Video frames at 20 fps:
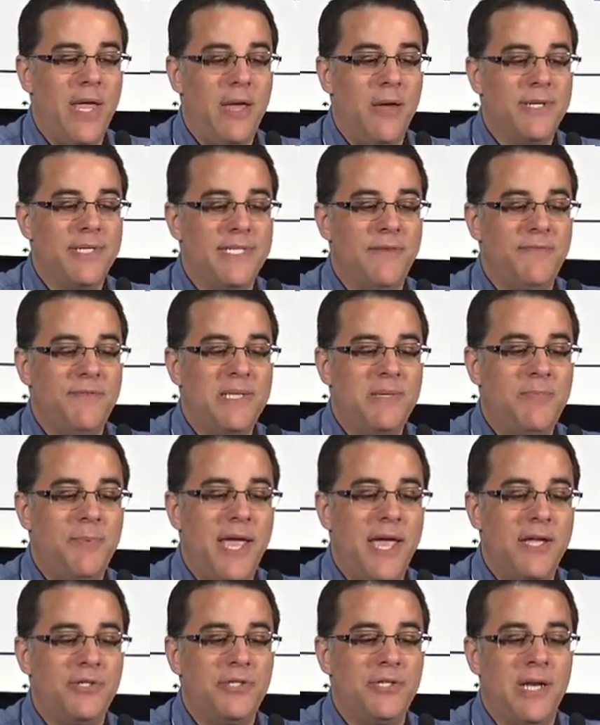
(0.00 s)
He received his
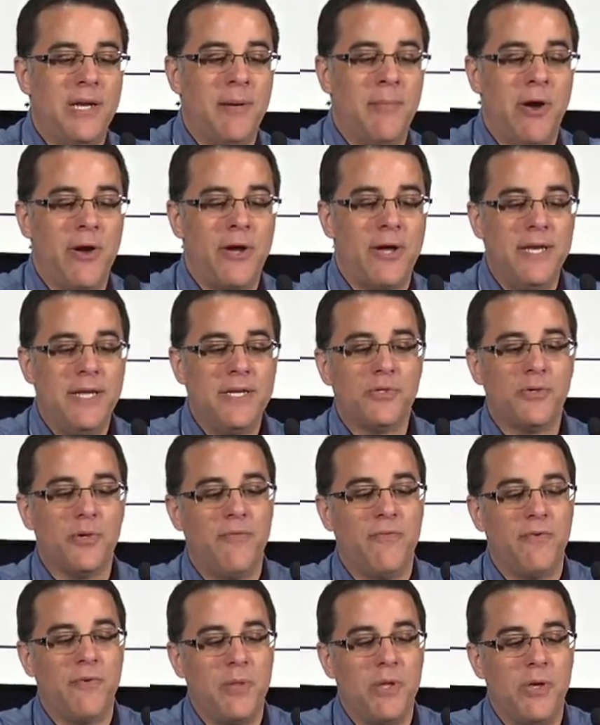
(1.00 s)
PhD in American
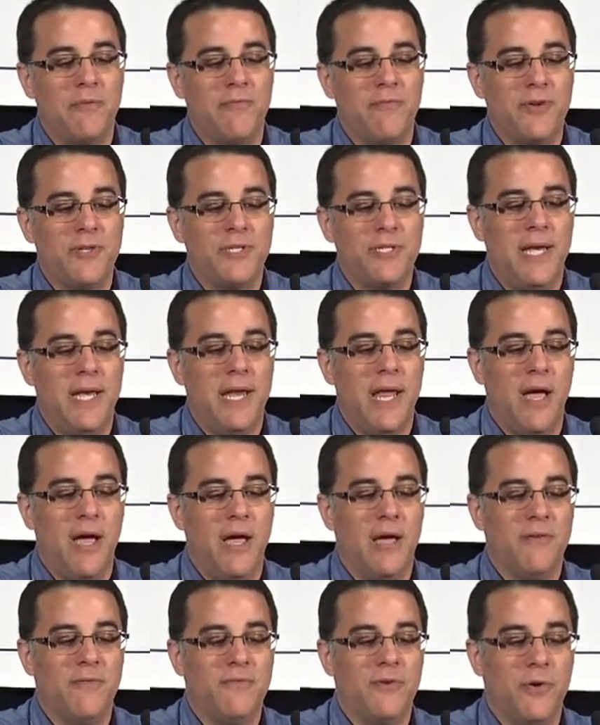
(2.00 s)
history from the University
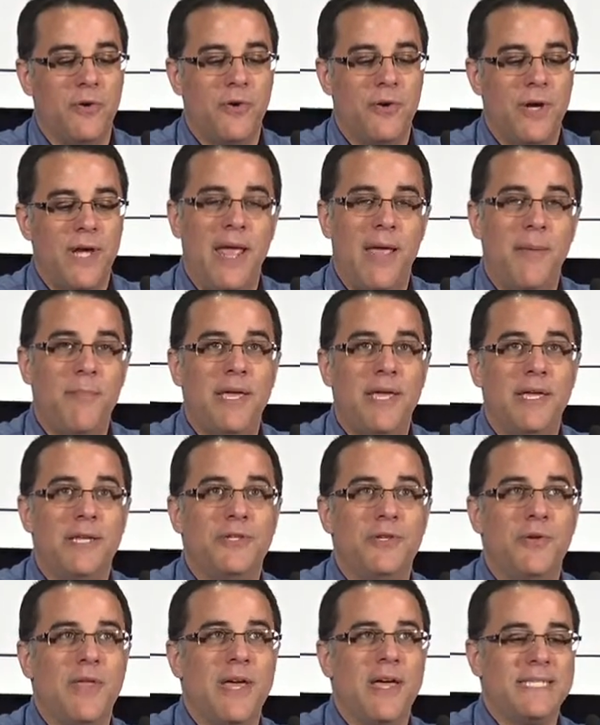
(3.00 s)
of Notre Dame in
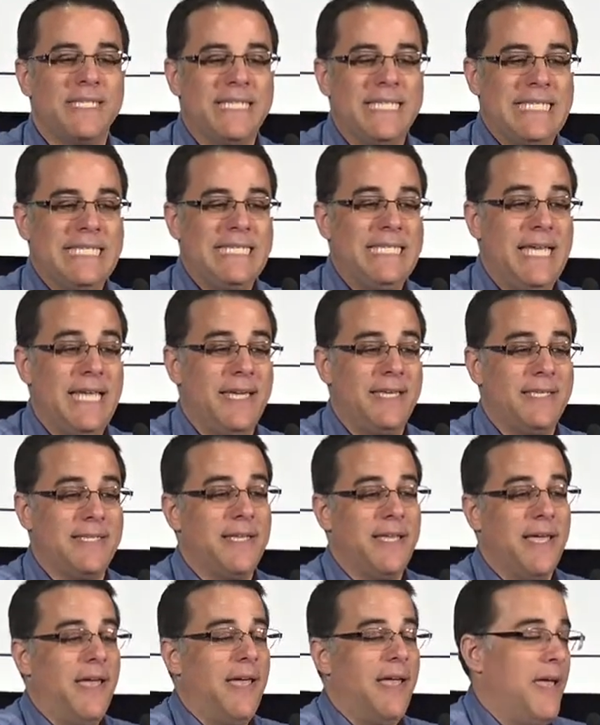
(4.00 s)

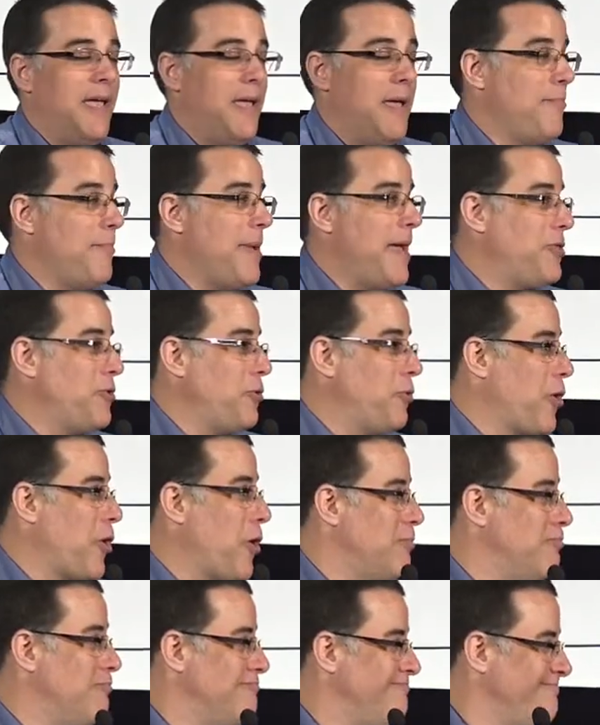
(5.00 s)
2006. Matthew
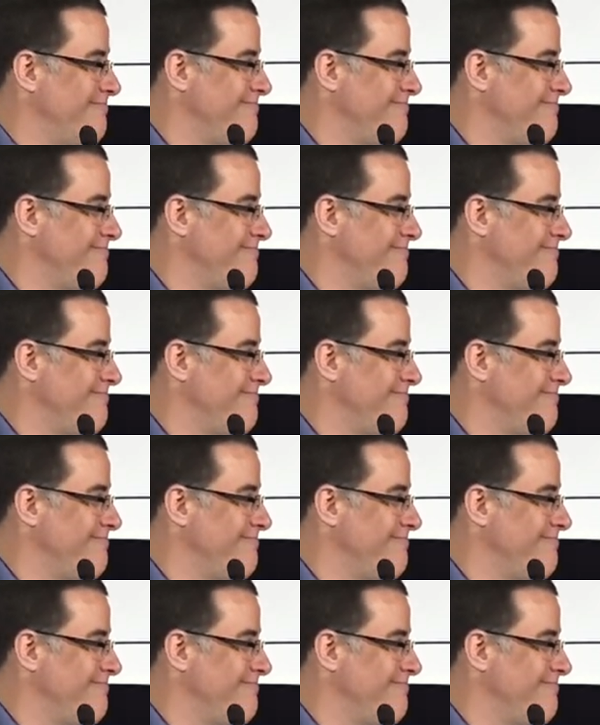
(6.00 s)
Grow.